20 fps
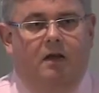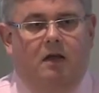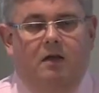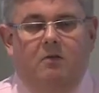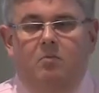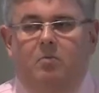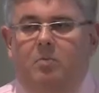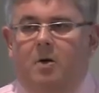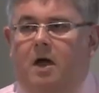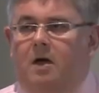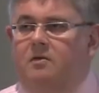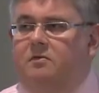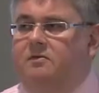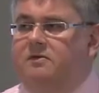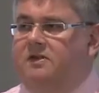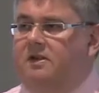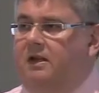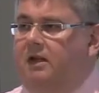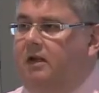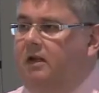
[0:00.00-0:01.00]

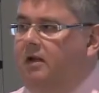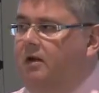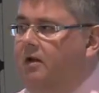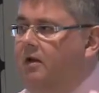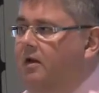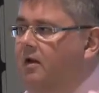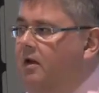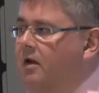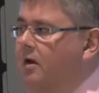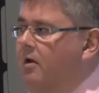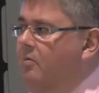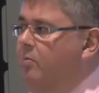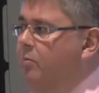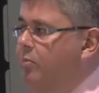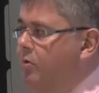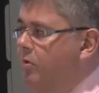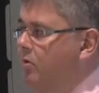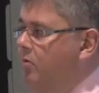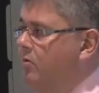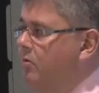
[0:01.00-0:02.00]
imposing
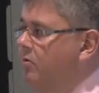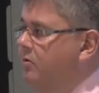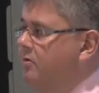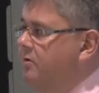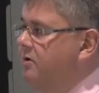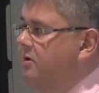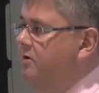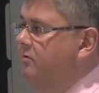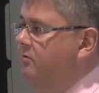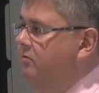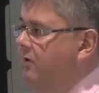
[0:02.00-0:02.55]
broad